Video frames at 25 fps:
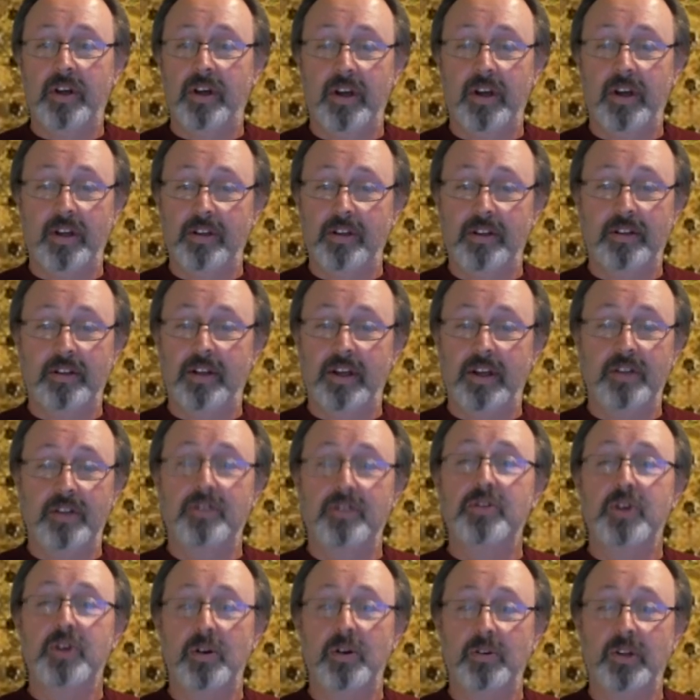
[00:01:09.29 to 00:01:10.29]

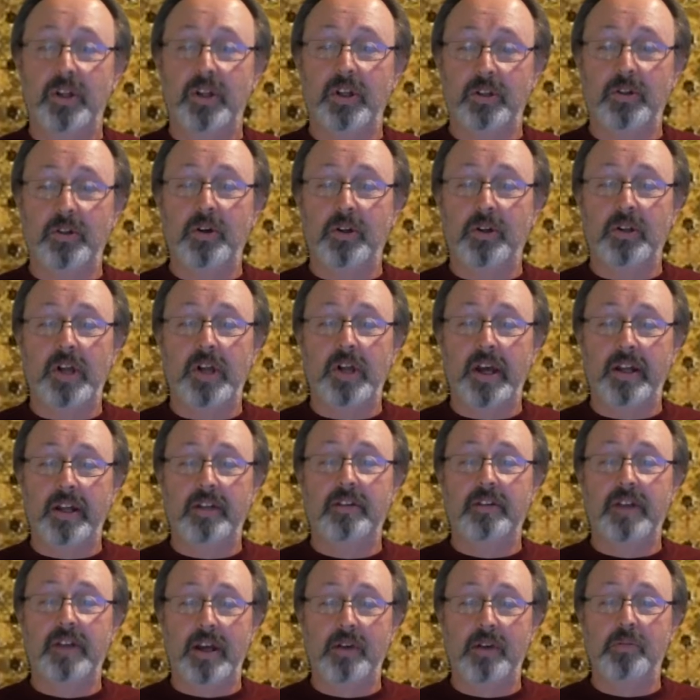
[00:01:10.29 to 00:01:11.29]
it certainly looked
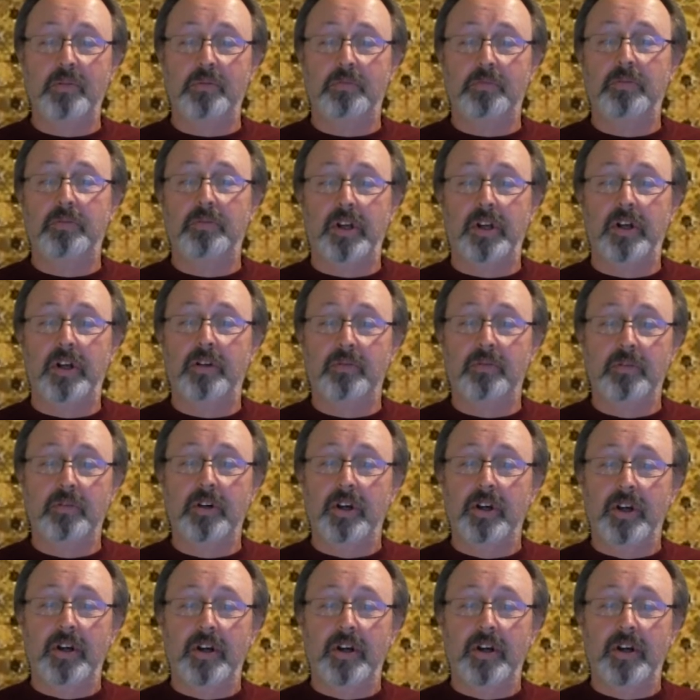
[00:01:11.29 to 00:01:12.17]
like they, you know,